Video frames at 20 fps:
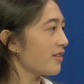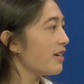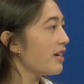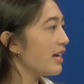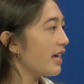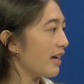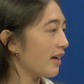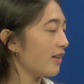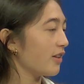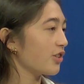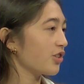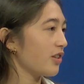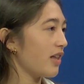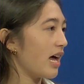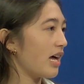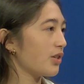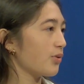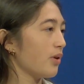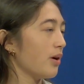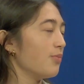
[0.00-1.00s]
English
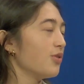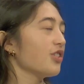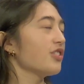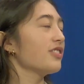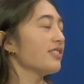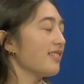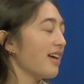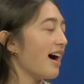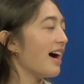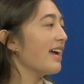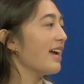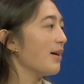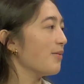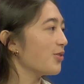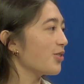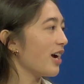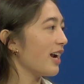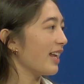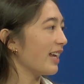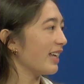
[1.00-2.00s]
class where I am
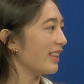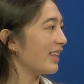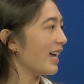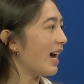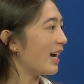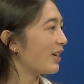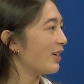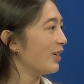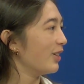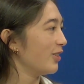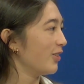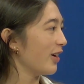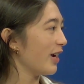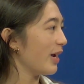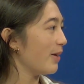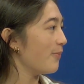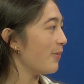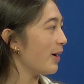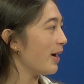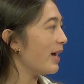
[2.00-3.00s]
trying to get that good
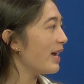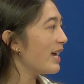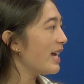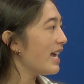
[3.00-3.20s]
grade. But